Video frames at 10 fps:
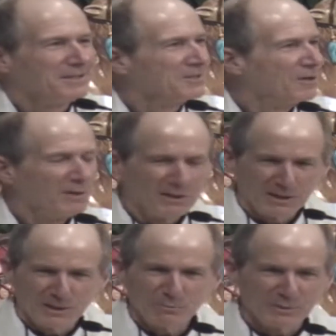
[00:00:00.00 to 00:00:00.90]

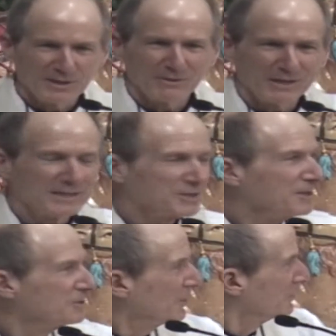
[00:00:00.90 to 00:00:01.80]
All without
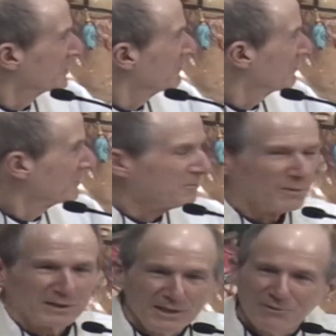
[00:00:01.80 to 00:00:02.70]
asking Joseph
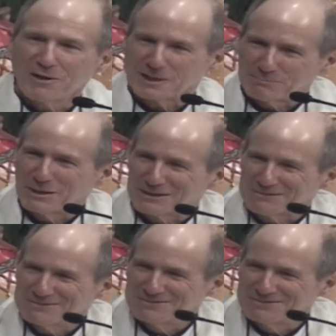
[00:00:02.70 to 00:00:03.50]
what he thought about it.